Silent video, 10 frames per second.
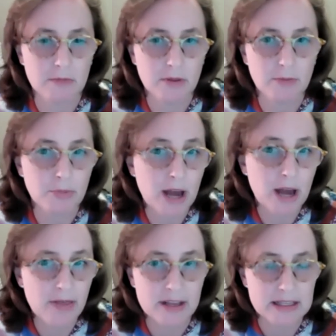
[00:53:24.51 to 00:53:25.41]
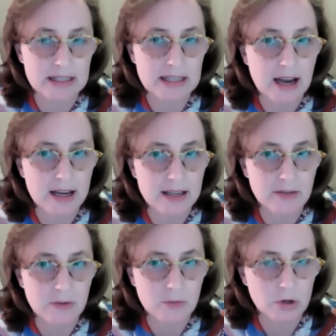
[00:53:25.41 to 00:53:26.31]
the breadth and size
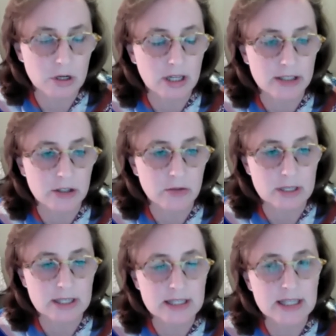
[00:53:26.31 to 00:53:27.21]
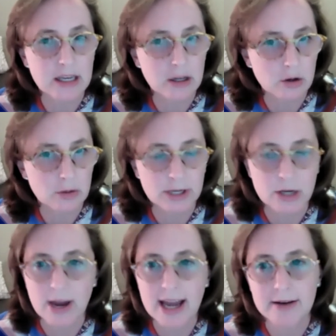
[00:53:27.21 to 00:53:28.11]
of the Moore collection was singular, but
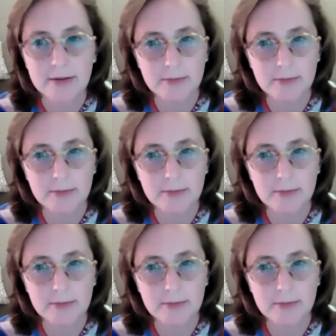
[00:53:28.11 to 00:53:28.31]
you had